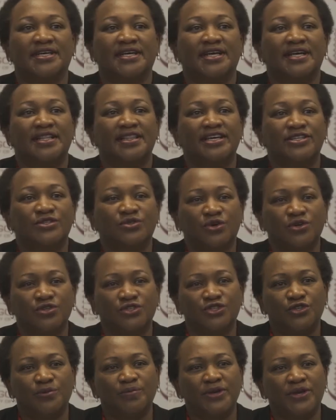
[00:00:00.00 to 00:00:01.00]
that ought
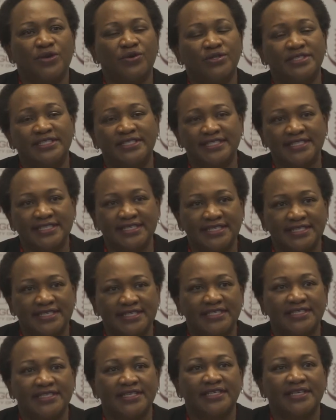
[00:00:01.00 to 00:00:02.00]
to be
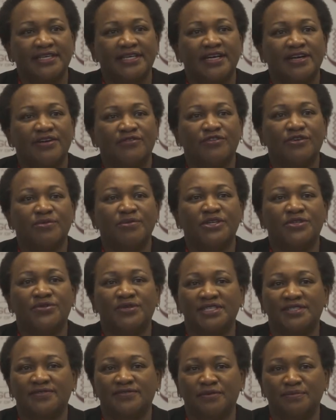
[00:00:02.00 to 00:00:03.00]
considered from a
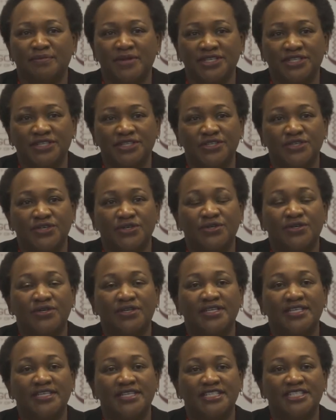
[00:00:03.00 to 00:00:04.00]
transformational
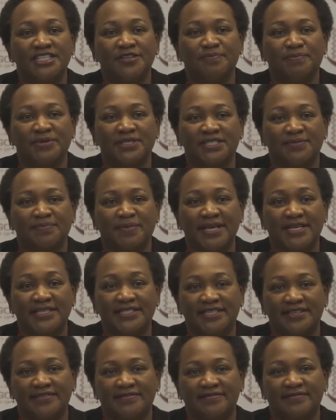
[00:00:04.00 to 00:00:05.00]
leadership
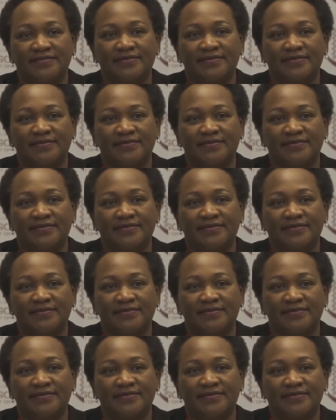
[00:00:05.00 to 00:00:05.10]
perspective